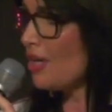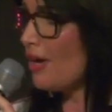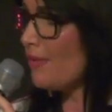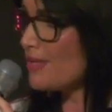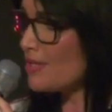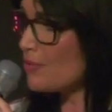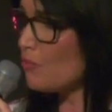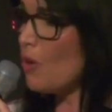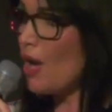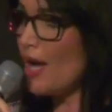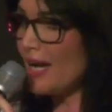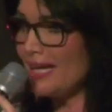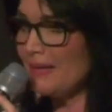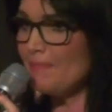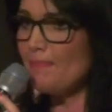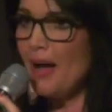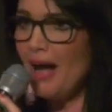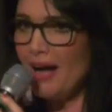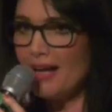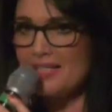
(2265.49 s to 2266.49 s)
I was working
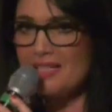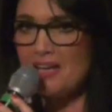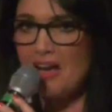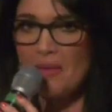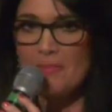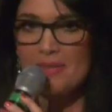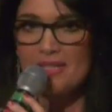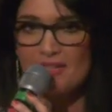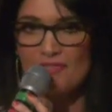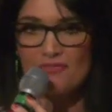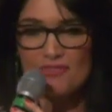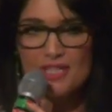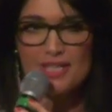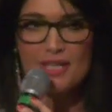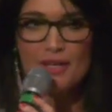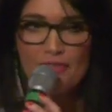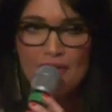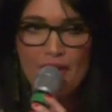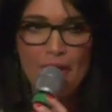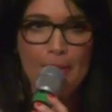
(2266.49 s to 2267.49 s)
part time as a
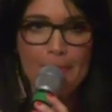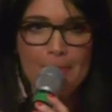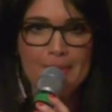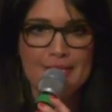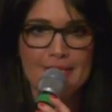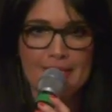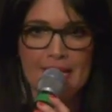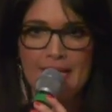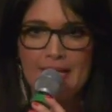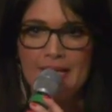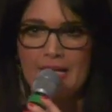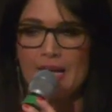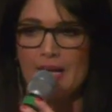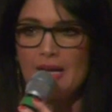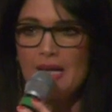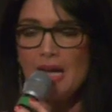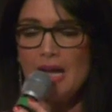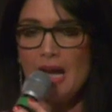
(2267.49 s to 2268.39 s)
physiotherapist then, and I,